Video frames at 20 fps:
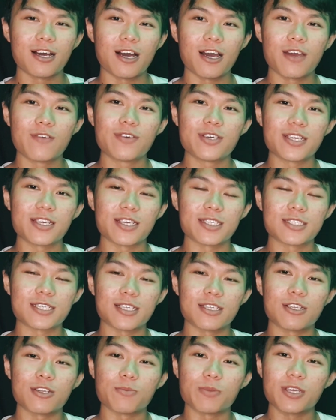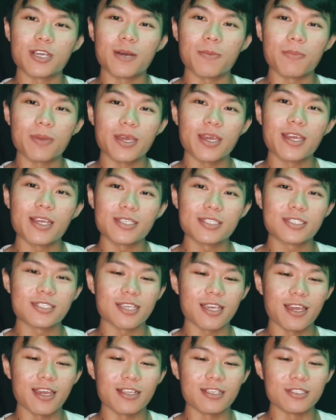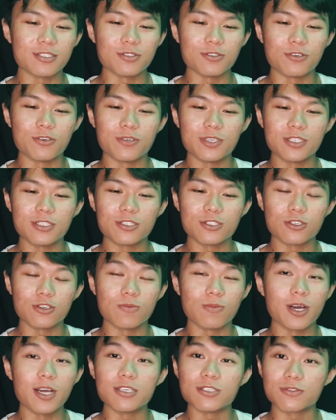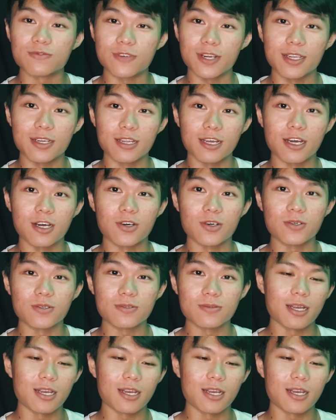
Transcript: However, it has started to pick up pace and it's growing so much right now.